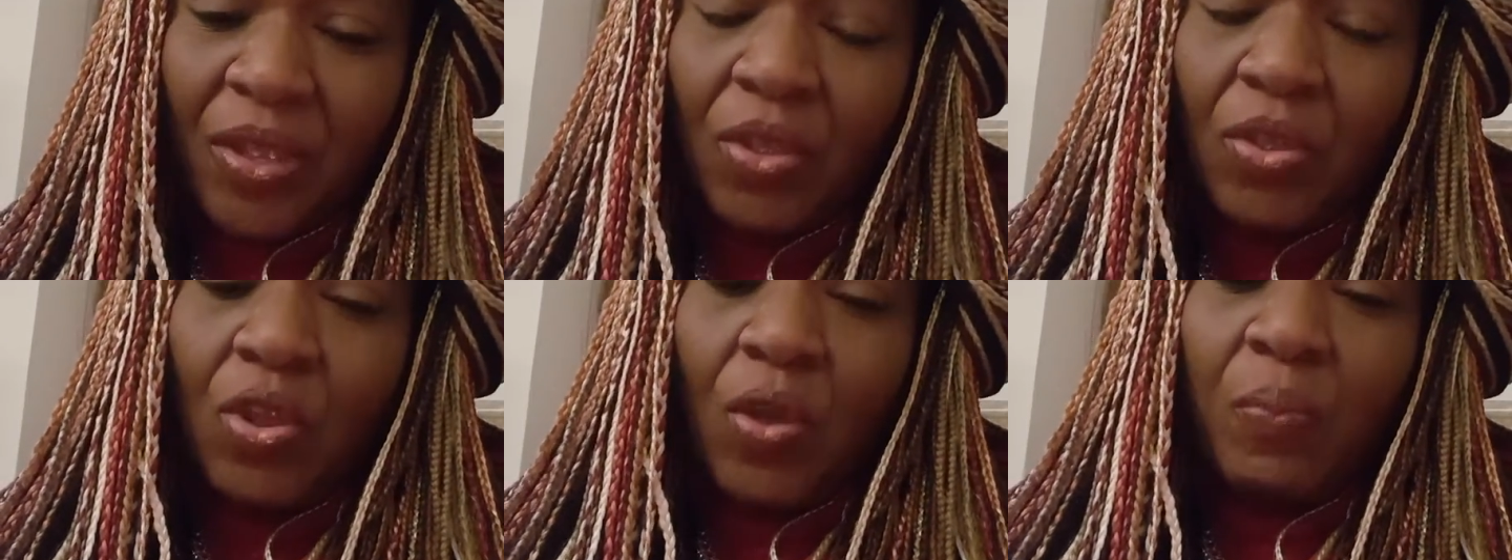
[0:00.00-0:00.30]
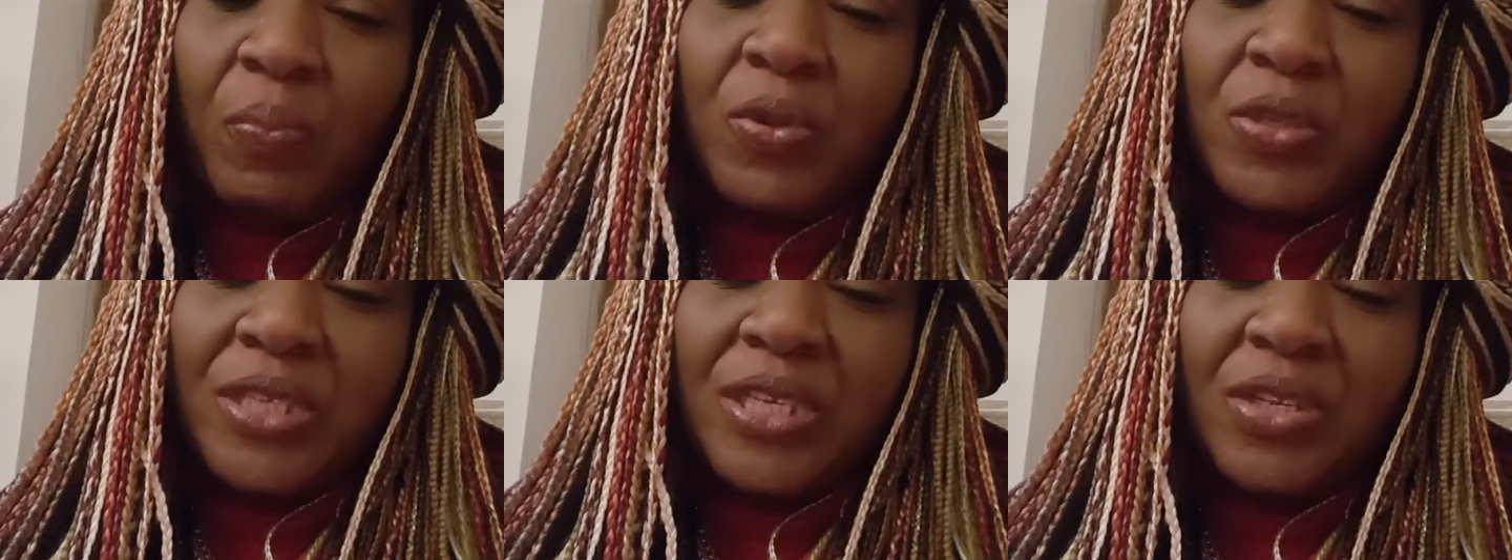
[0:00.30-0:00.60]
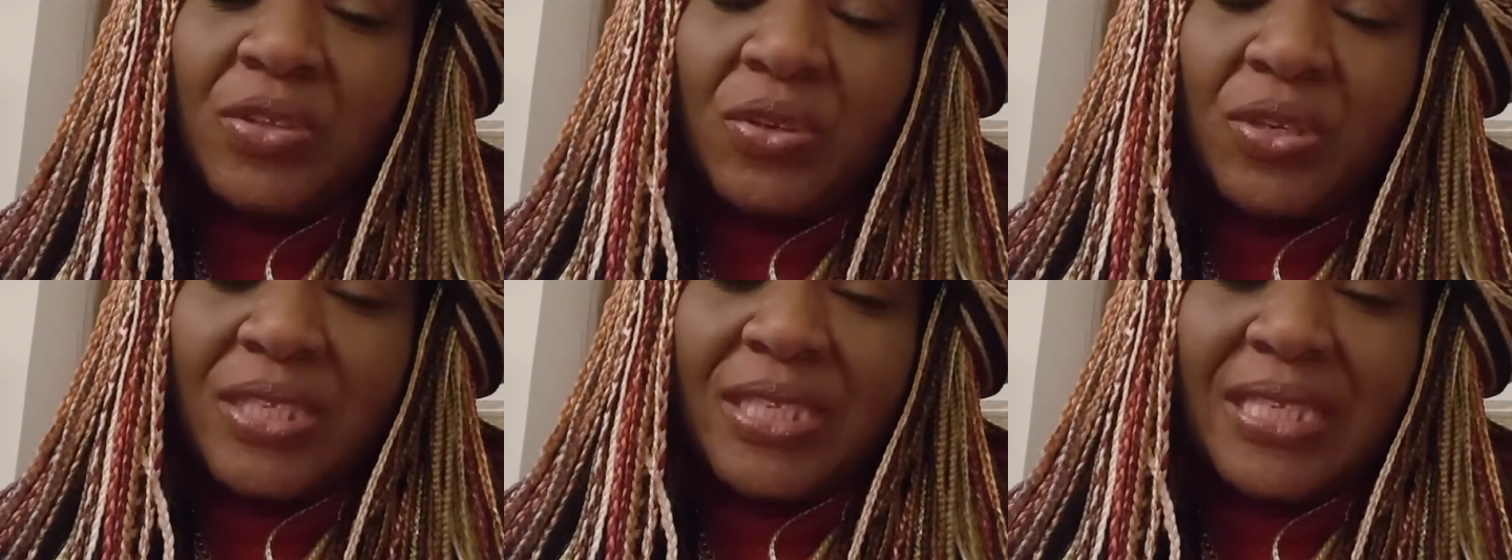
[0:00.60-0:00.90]
you're putting
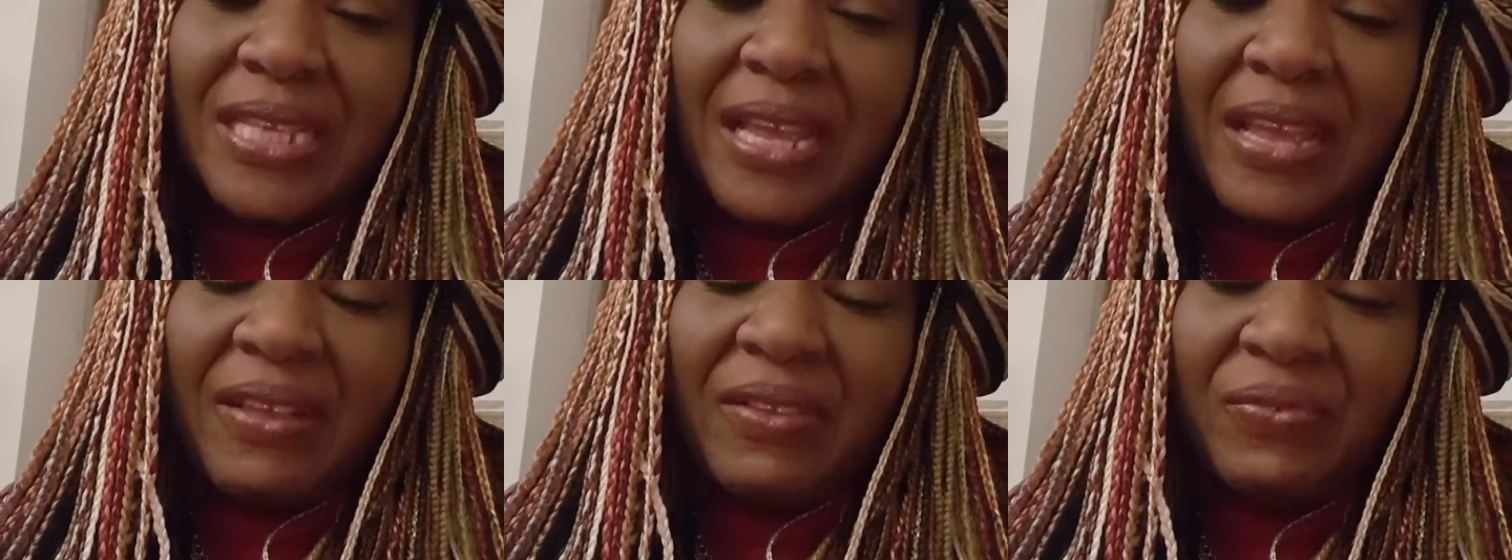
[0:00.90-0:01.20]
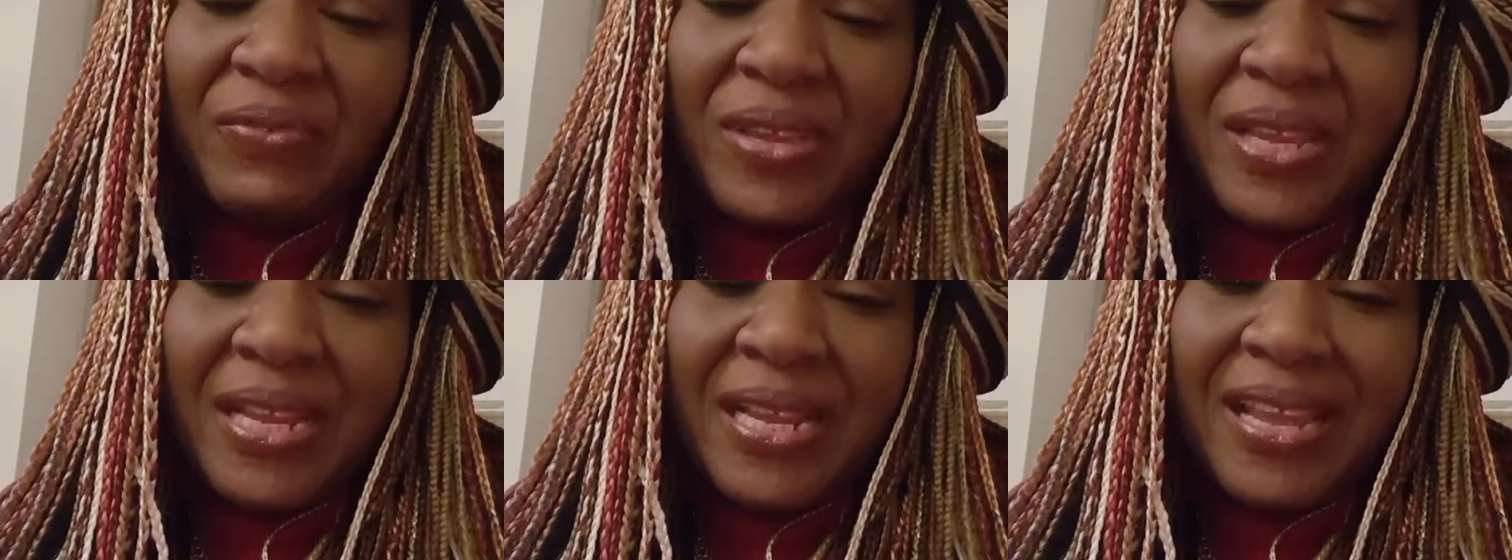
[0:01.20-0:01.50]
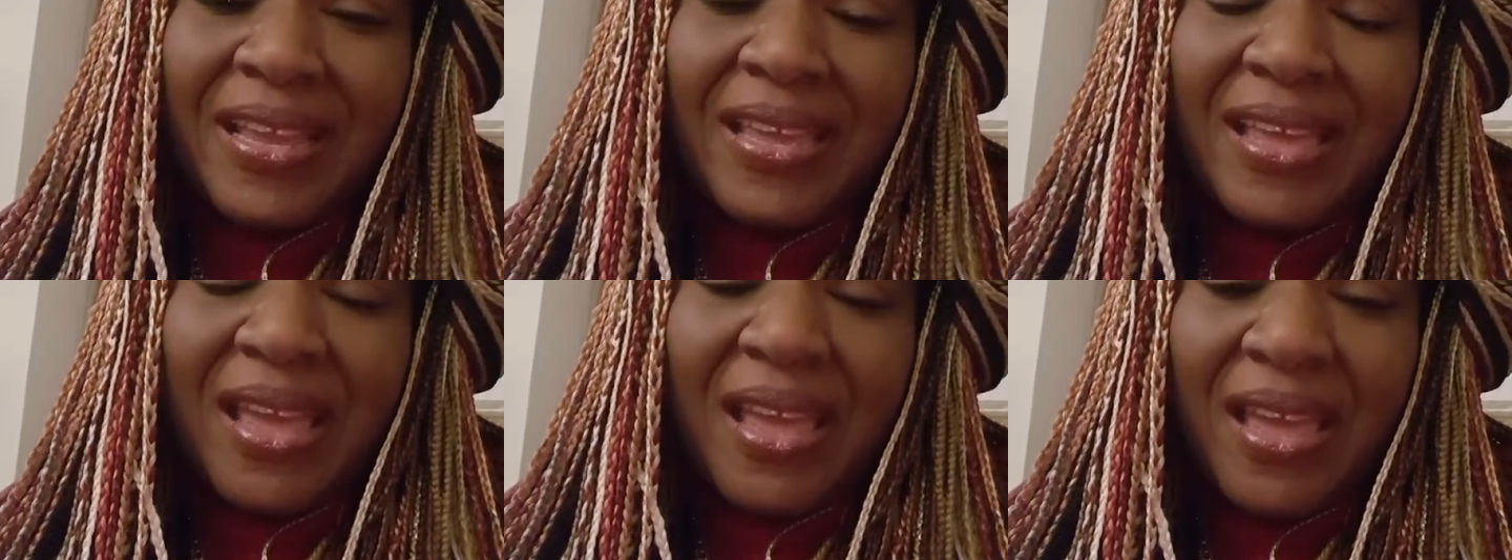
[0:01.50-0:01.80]
yourself in a
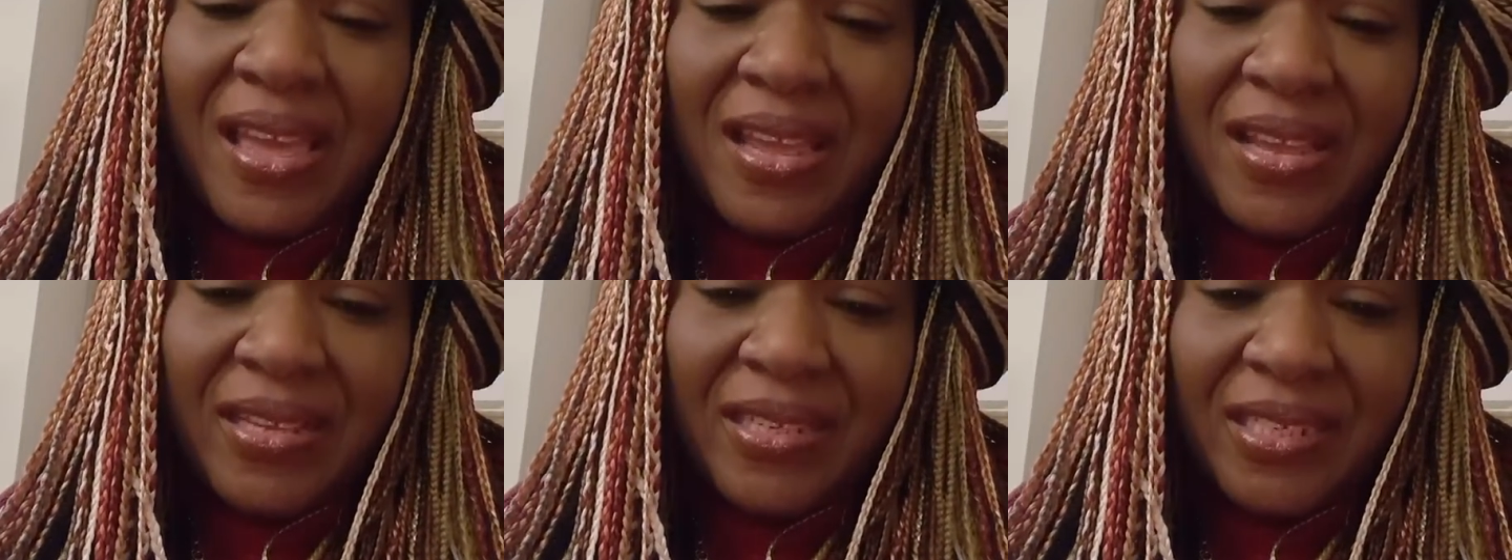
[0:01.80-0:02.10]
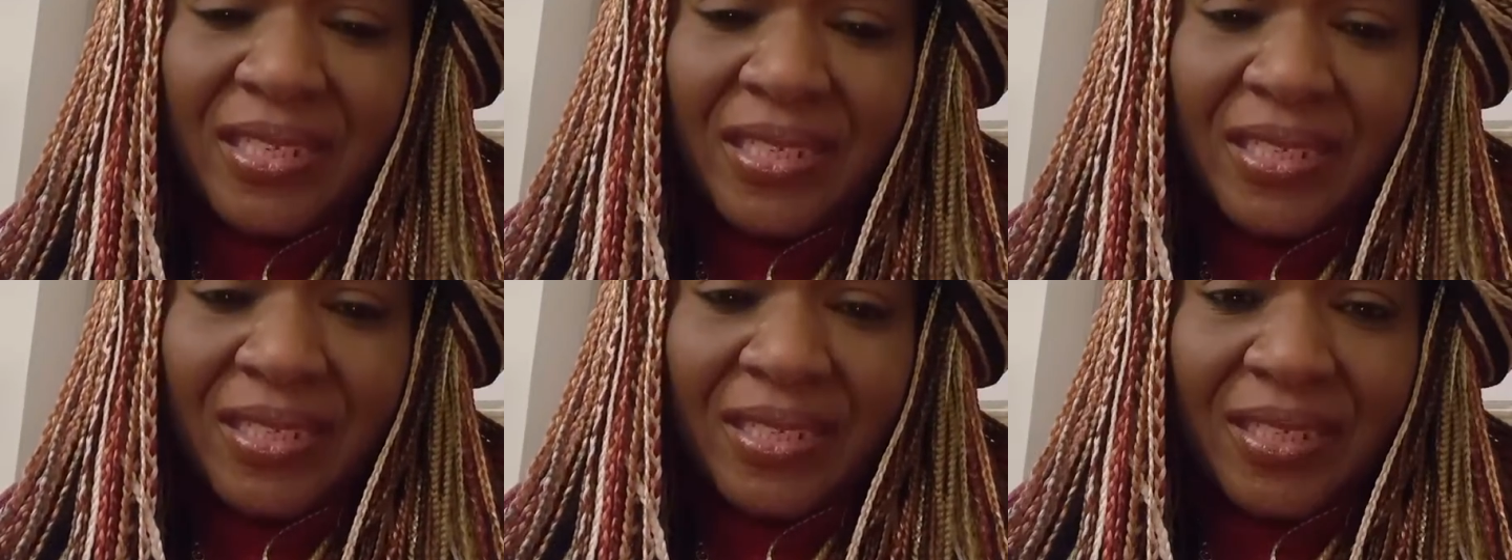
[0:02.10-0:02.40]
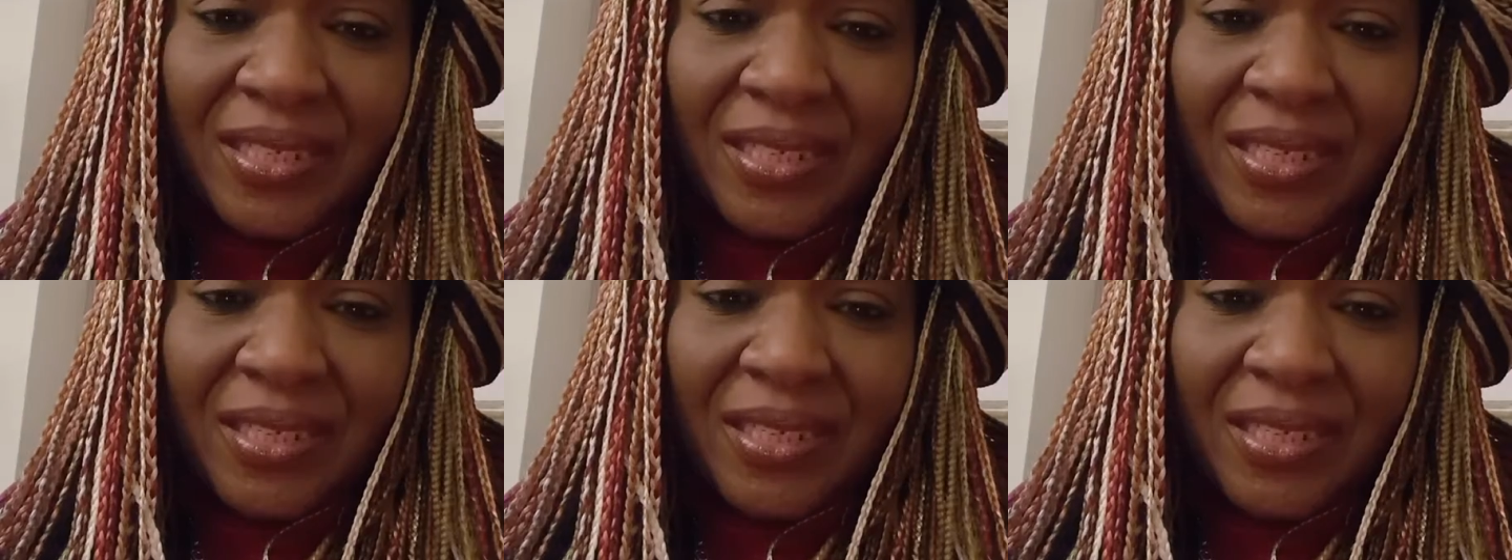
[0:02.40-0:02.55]
cage.